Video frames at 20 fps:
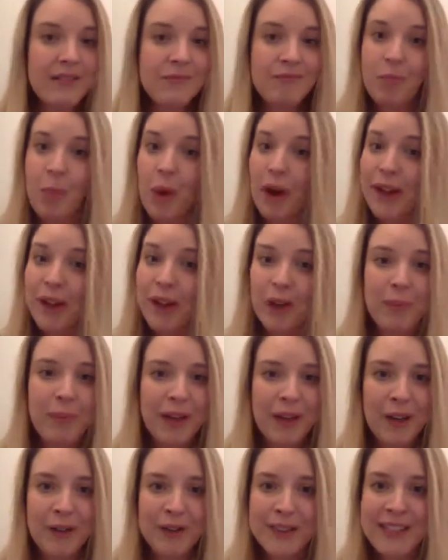working on
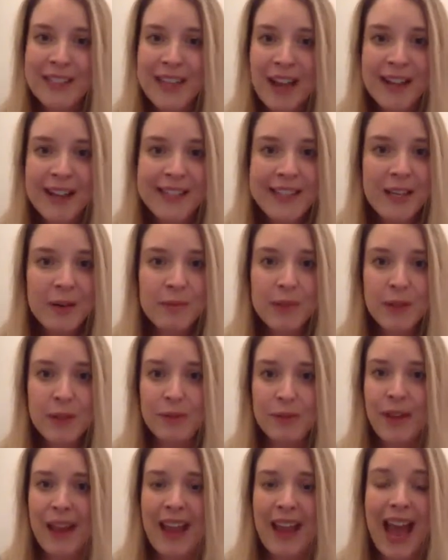my own startup,
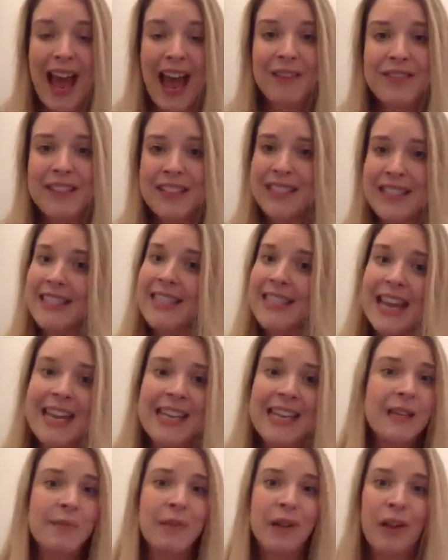sort of like having to
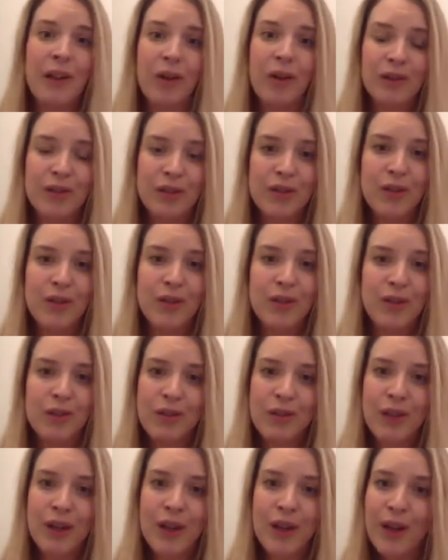take him along
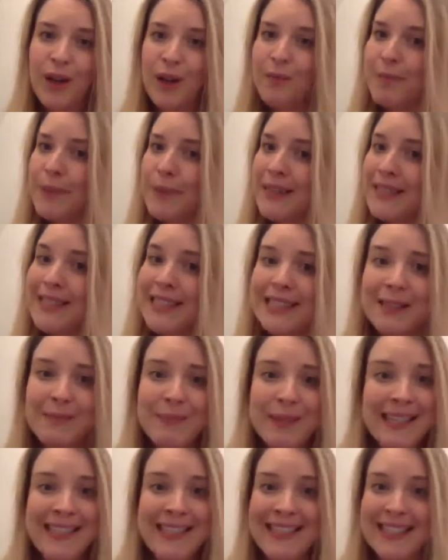to business
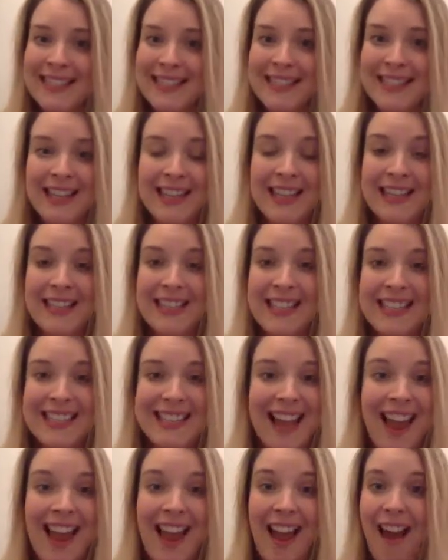meetings and things. It's
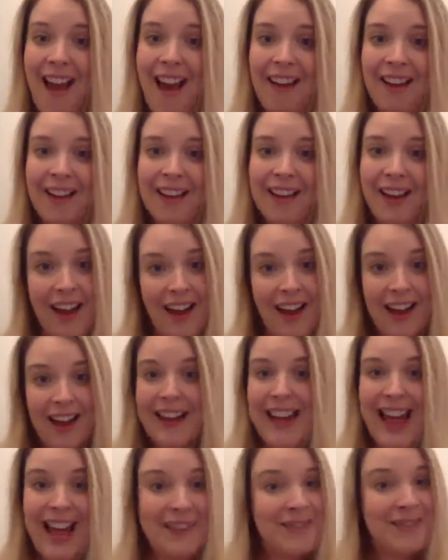like, I
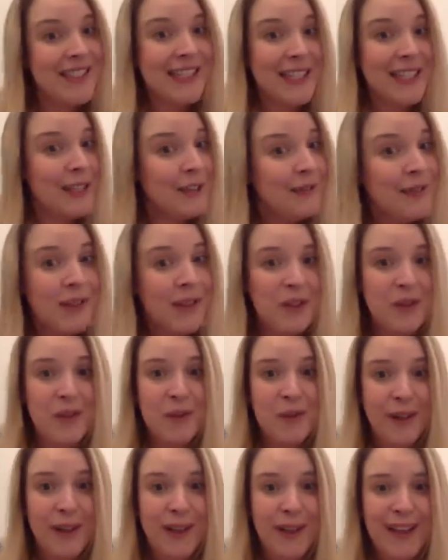have to give
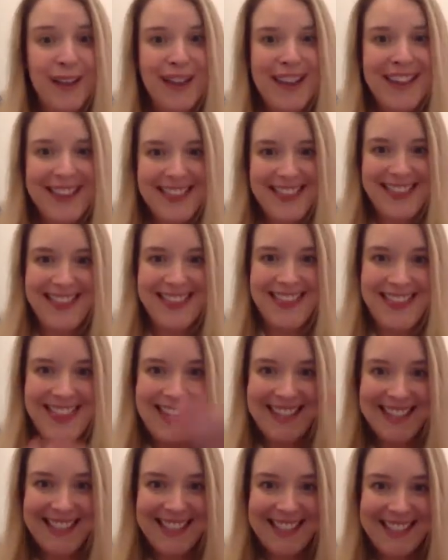you
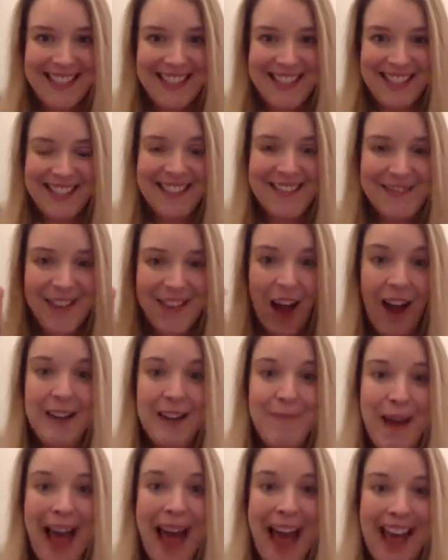this
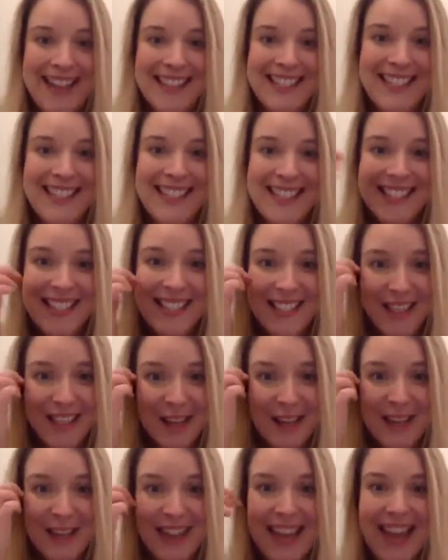iPad
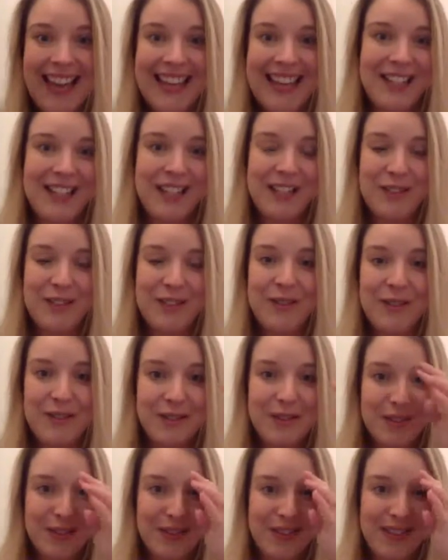so that you